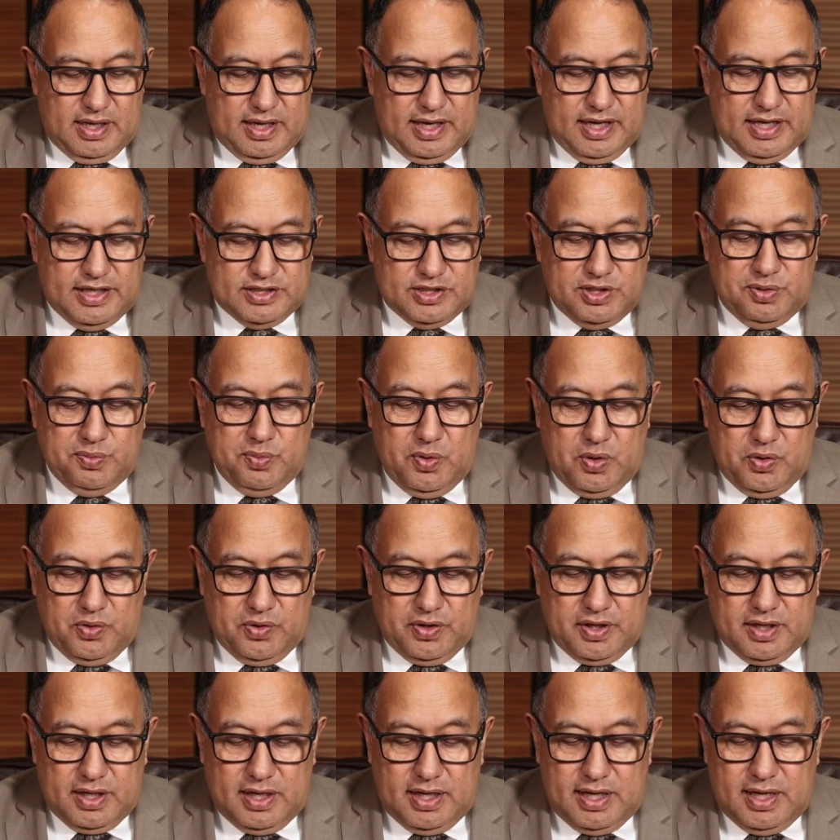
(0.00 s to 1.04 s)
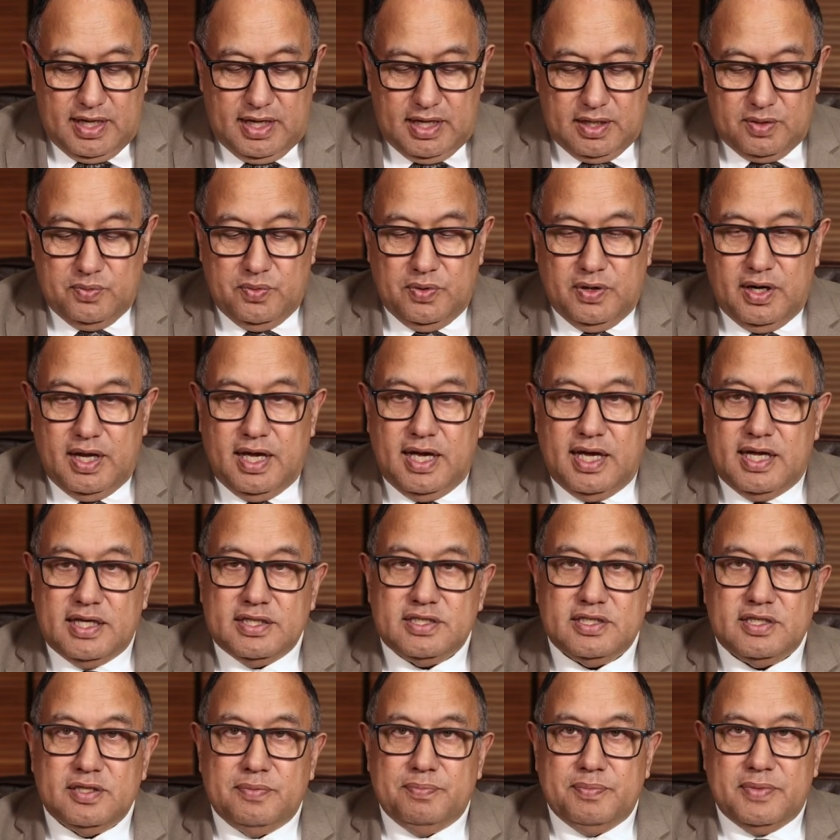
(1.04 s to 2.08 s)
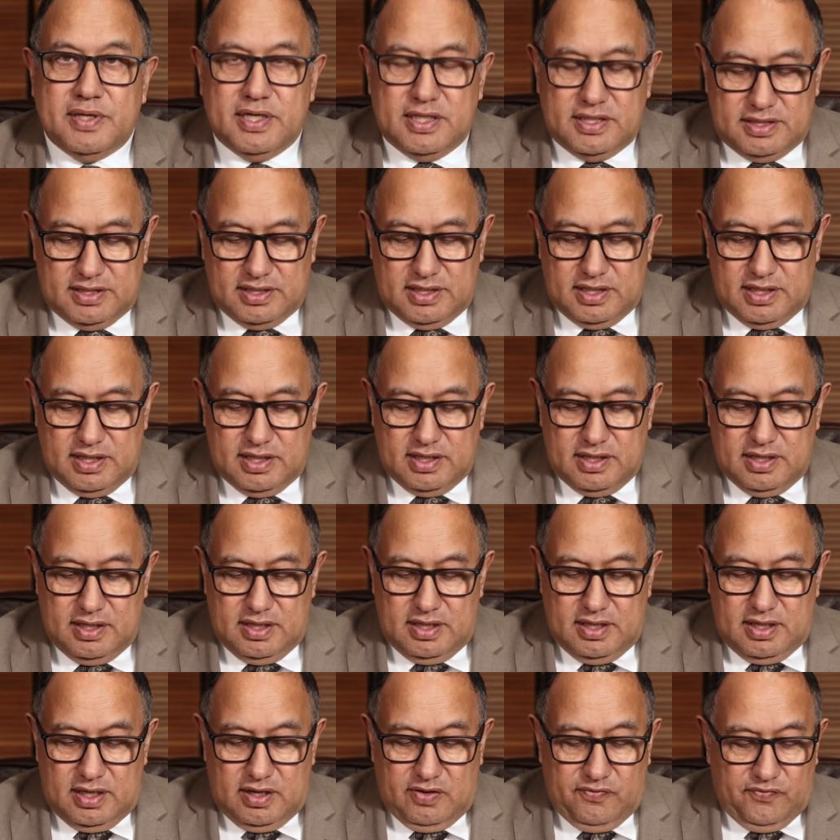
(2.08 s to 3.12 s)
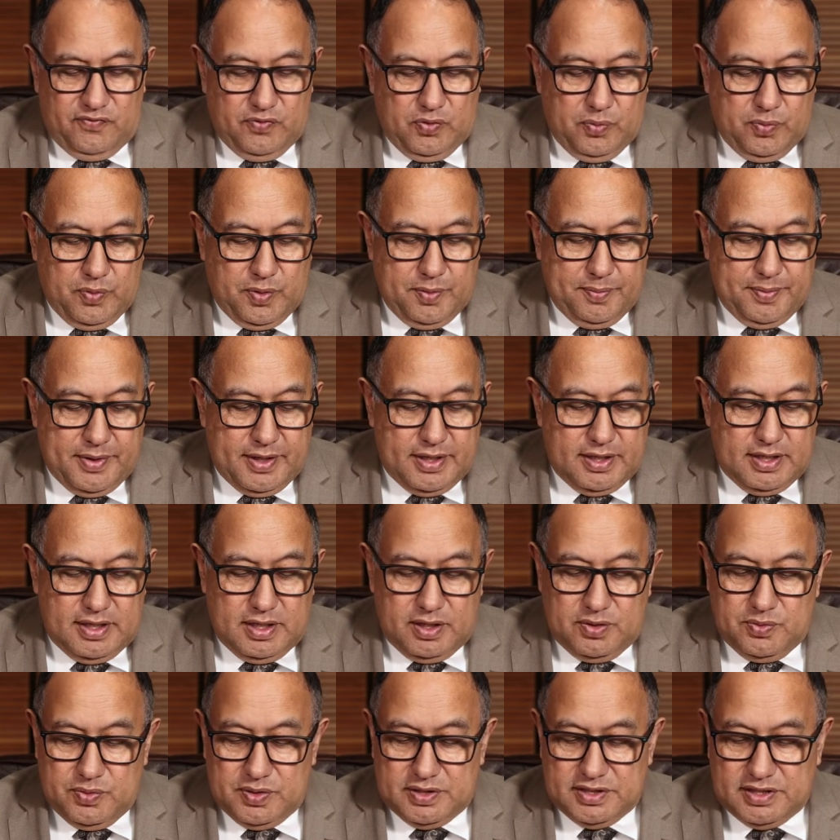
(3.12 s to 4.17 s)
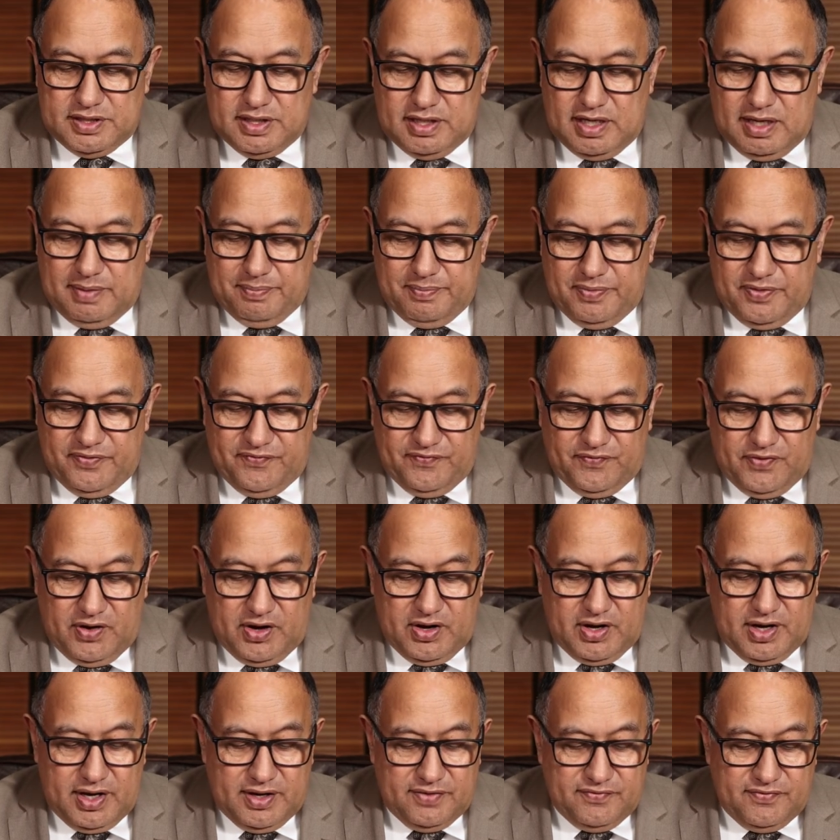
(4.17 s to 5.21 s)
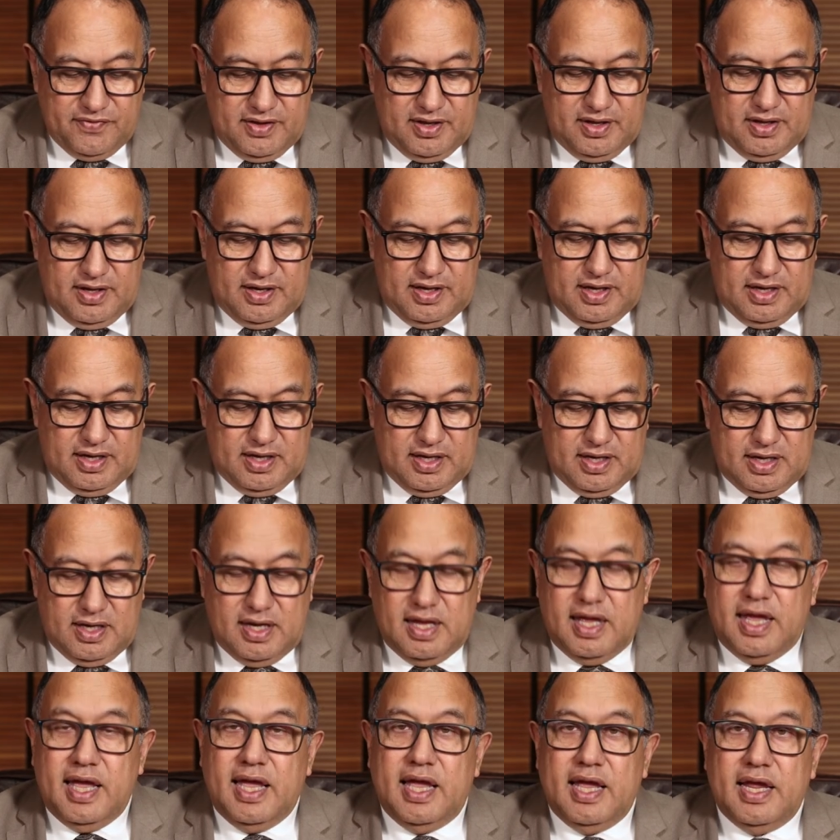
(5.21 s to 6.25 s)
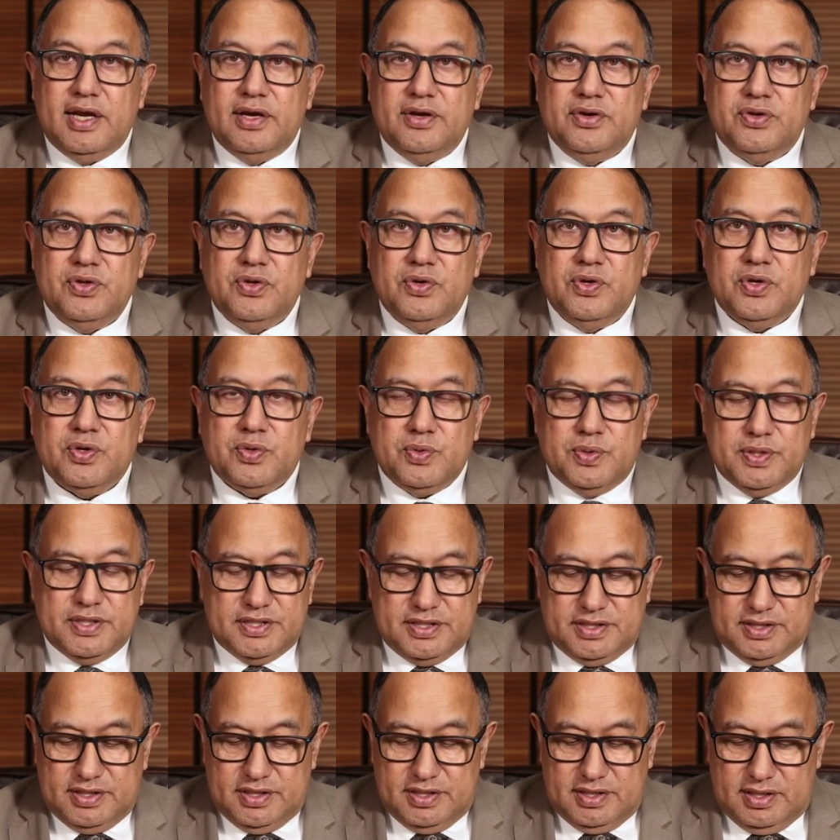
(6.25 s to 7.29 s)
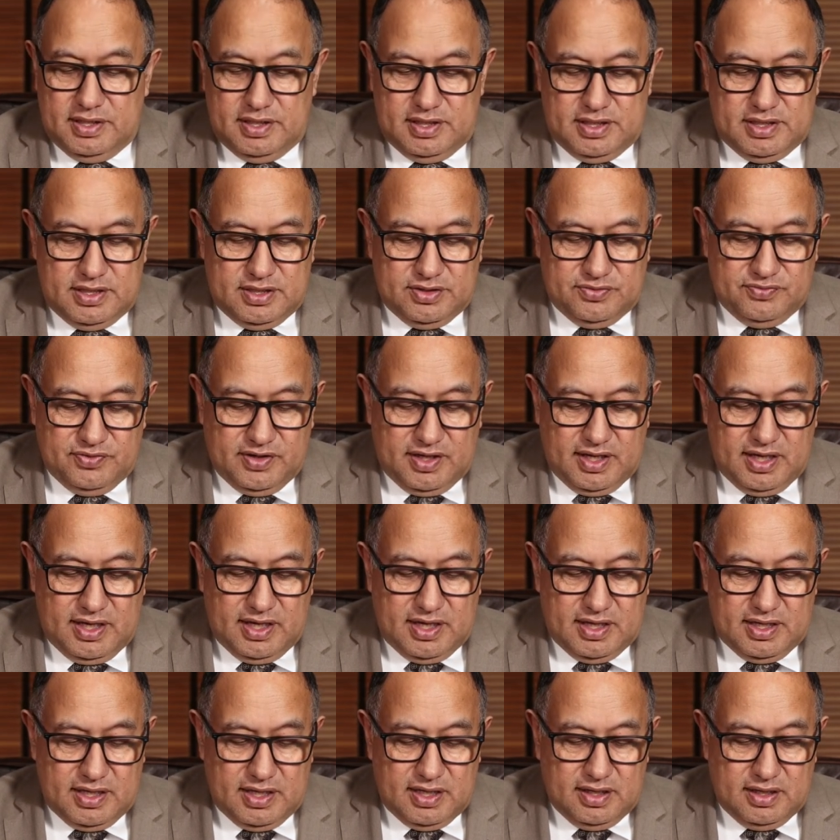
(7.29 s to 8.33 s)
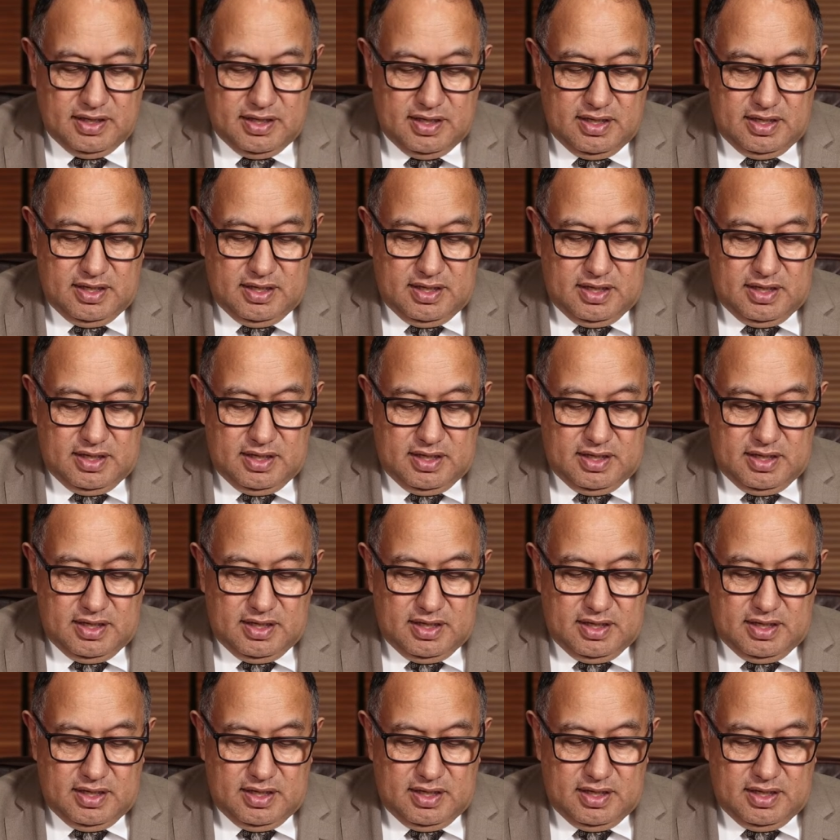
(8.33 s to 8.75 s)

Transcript: Angie Warren-Clark will ask the Minister for Women question number five, and her question is regarding